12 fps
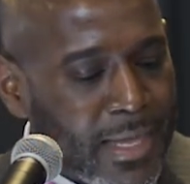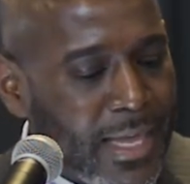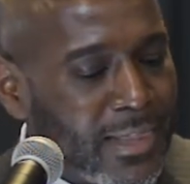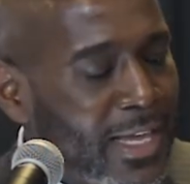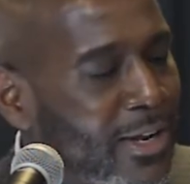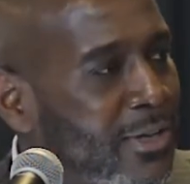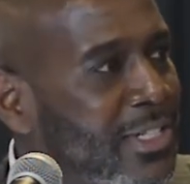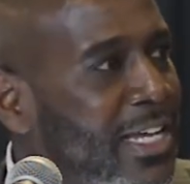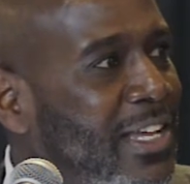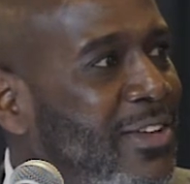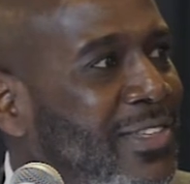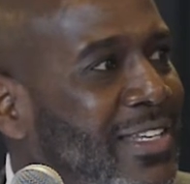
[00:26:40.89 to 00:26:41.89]
and let her
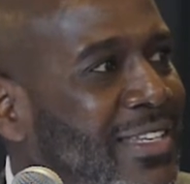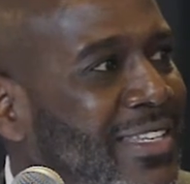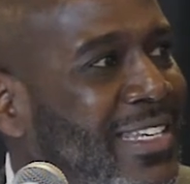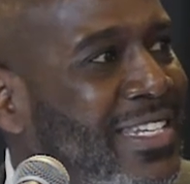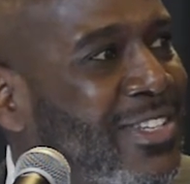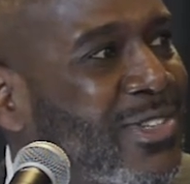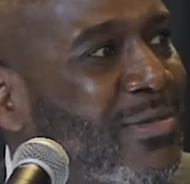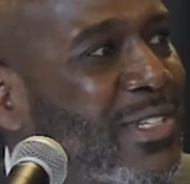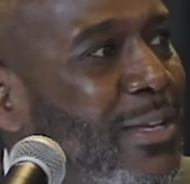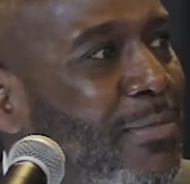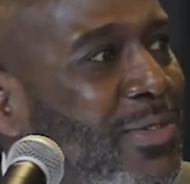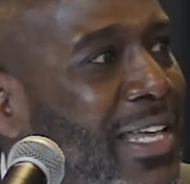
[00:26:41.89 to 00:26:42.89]
tell you, these are some
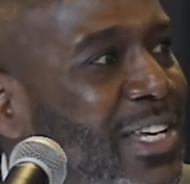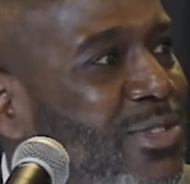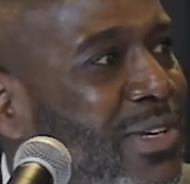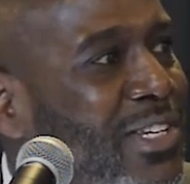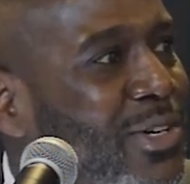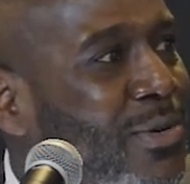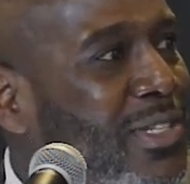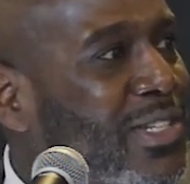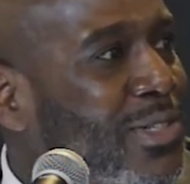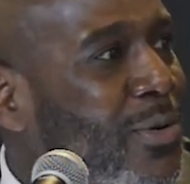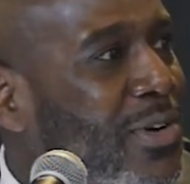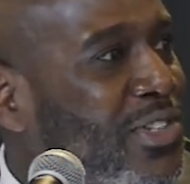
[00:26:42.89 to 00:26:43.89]
simple things you can do with the
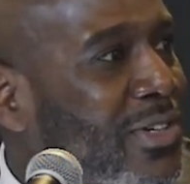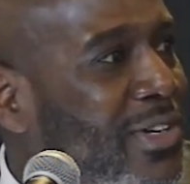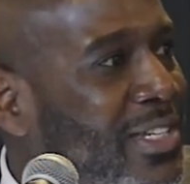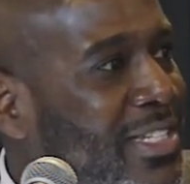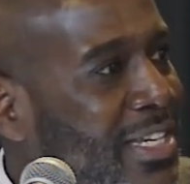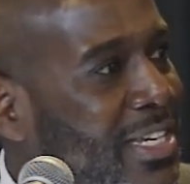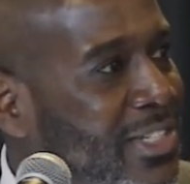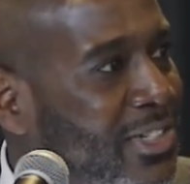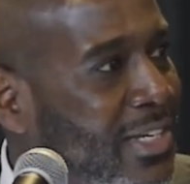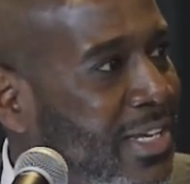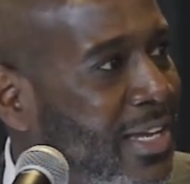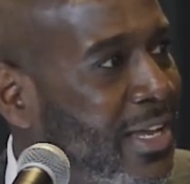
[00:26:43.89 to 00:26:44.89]
stories you're going to
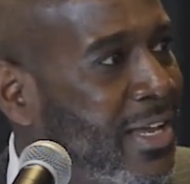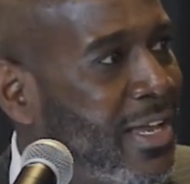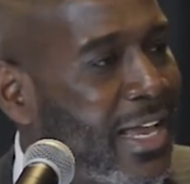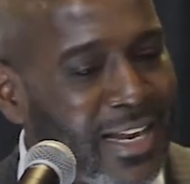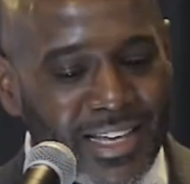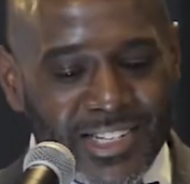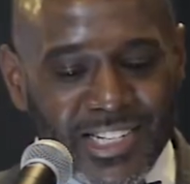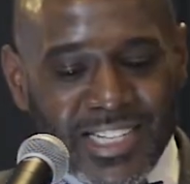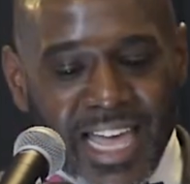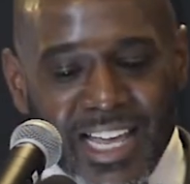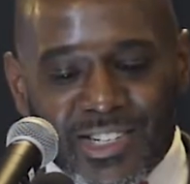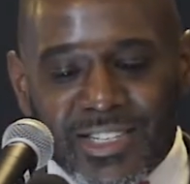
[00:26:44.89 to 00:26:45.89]
teach. And it
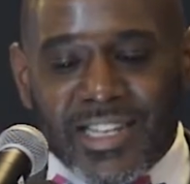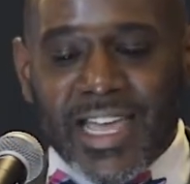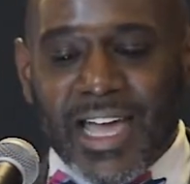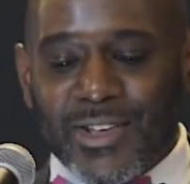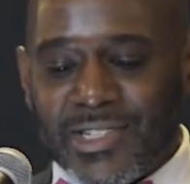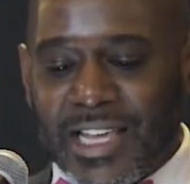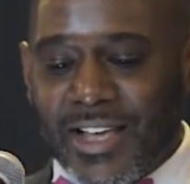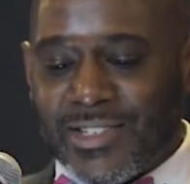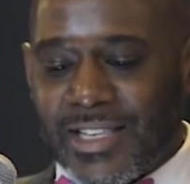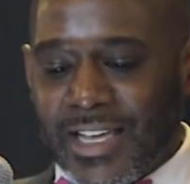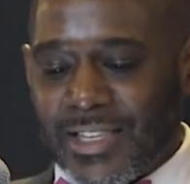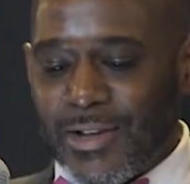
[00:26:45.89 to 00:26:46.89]
just actually now
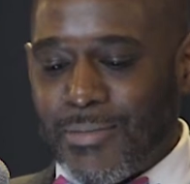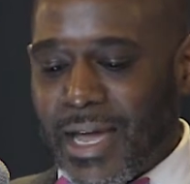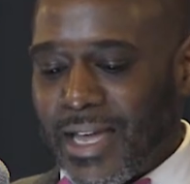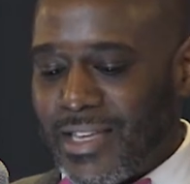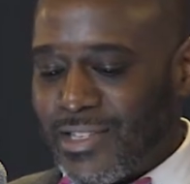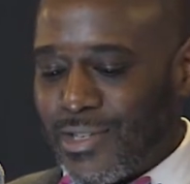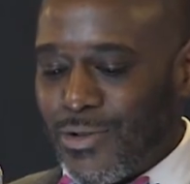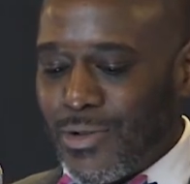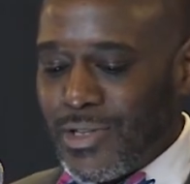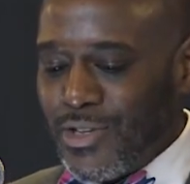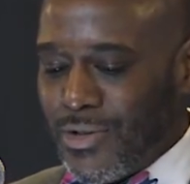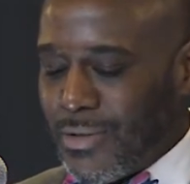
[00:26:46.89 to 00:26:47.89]
sounds like they're back in
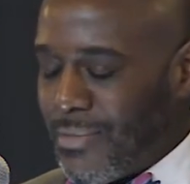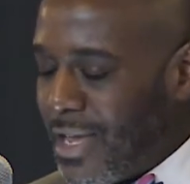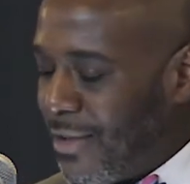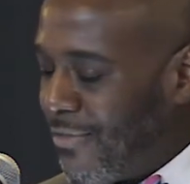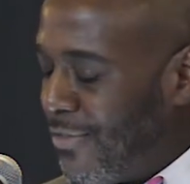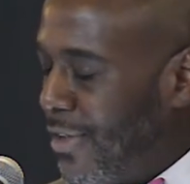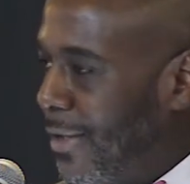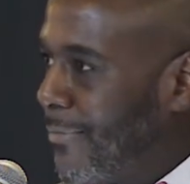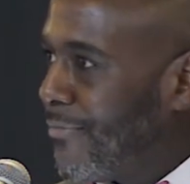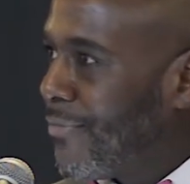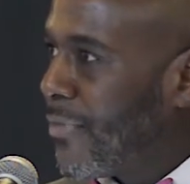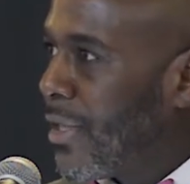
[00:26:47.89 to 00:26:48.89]
school and you can make it fun.
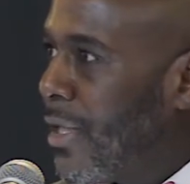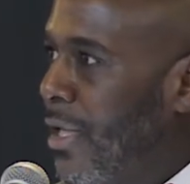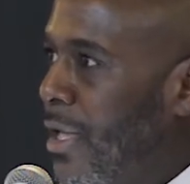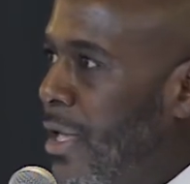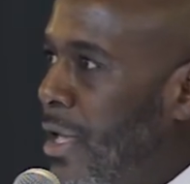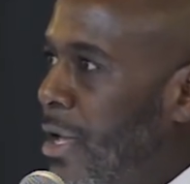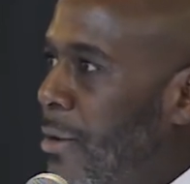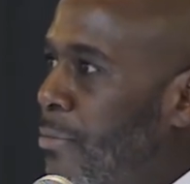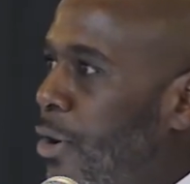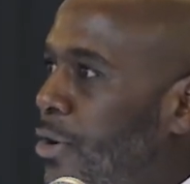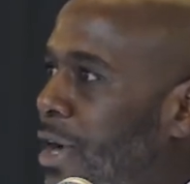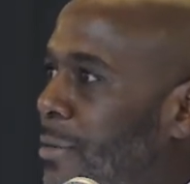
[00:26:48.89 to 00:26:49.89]

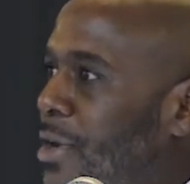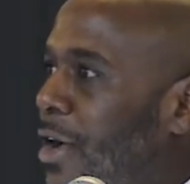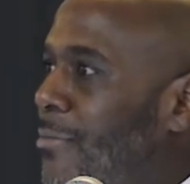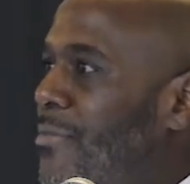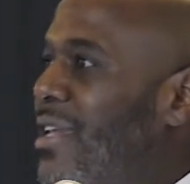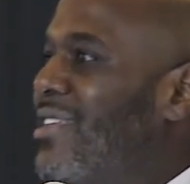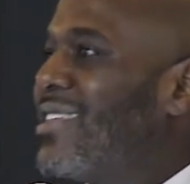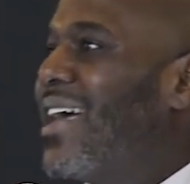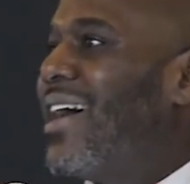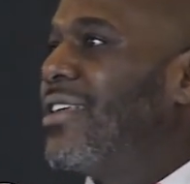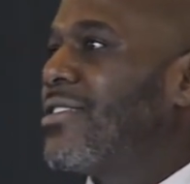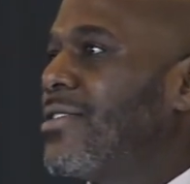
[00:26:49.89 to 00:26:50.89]
Program called
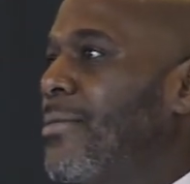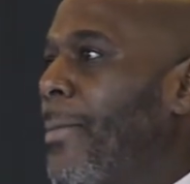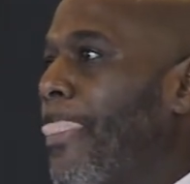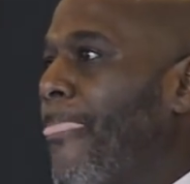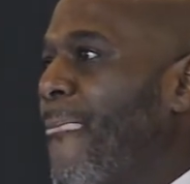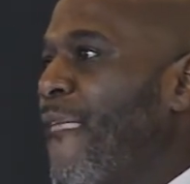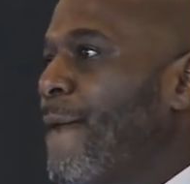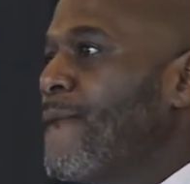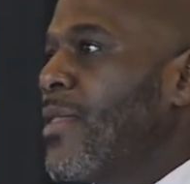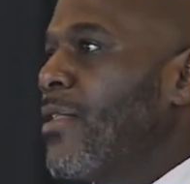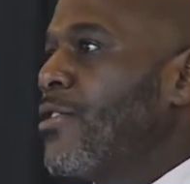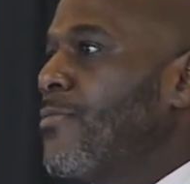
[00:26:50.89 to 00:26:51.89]
Readiness.
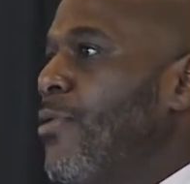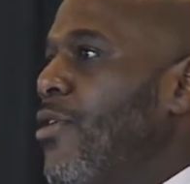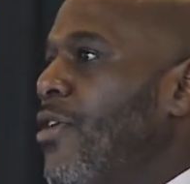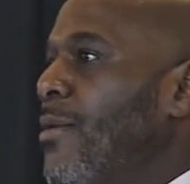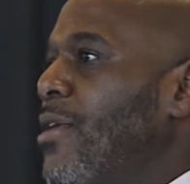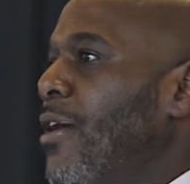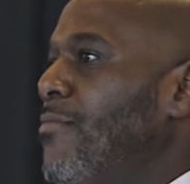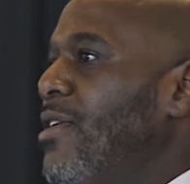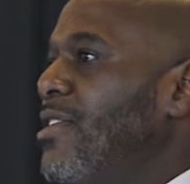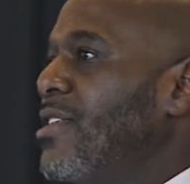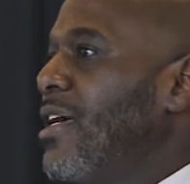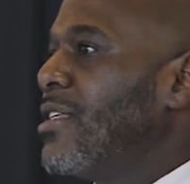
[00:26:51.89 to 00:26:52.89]
There's a program called
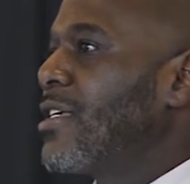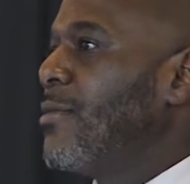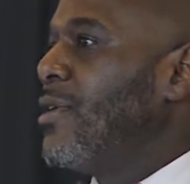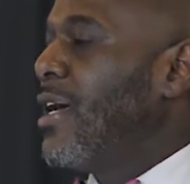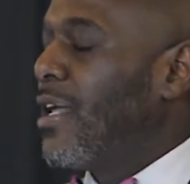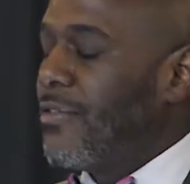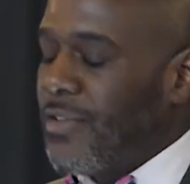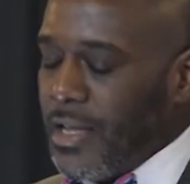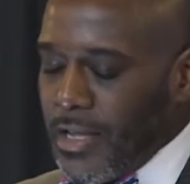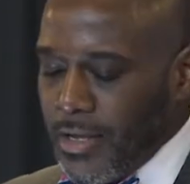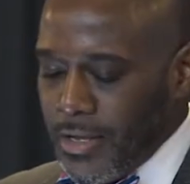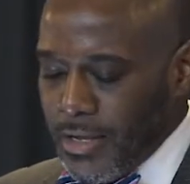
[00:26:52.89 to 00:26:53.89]
Readiness coming out
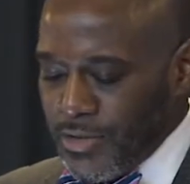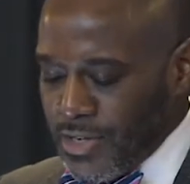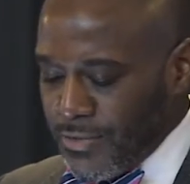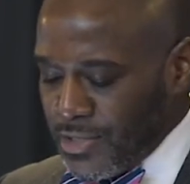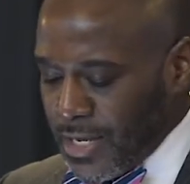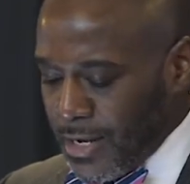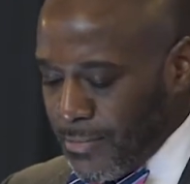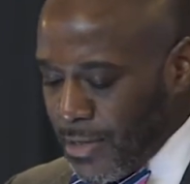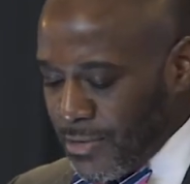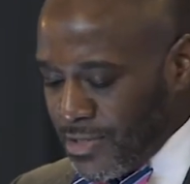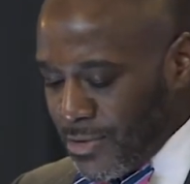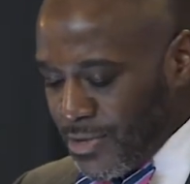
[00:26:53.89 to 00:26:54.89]
of Jefferson County
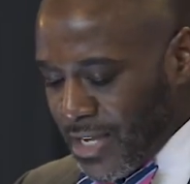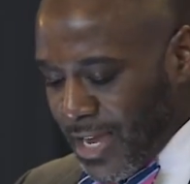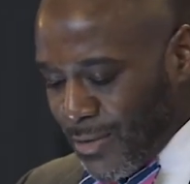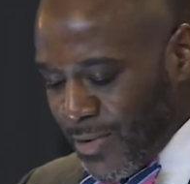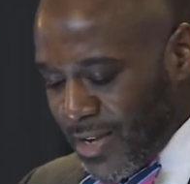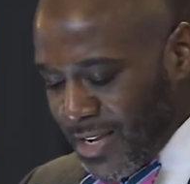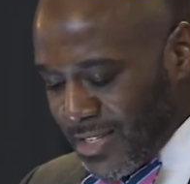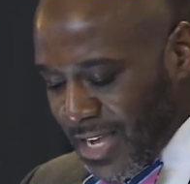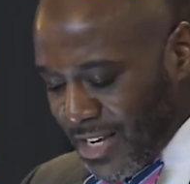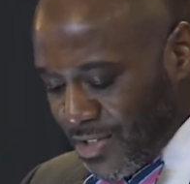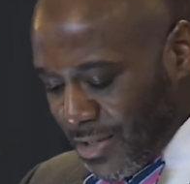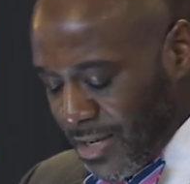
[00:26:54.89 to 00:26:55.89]
Public Schools. Ed Week has
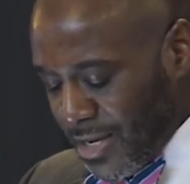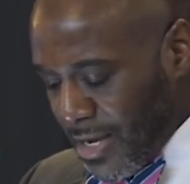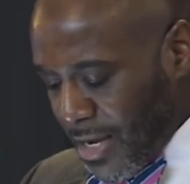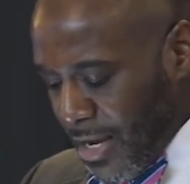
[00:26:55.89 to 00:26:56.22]
actually